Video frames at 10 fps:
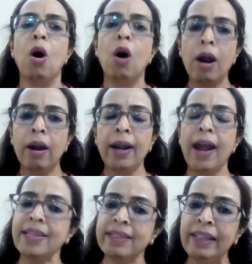Or
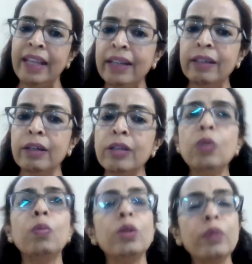as a leader,
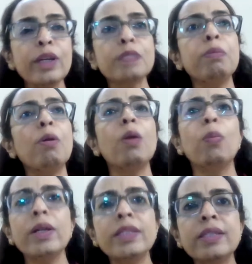you want to explore
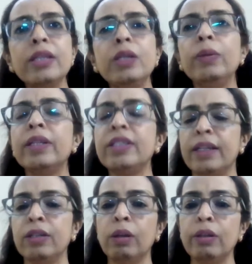what's the new in the
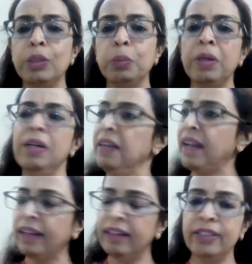technology world,
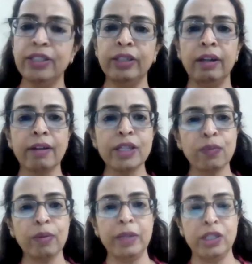like a digital
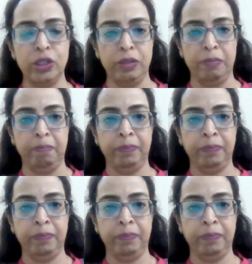transformation.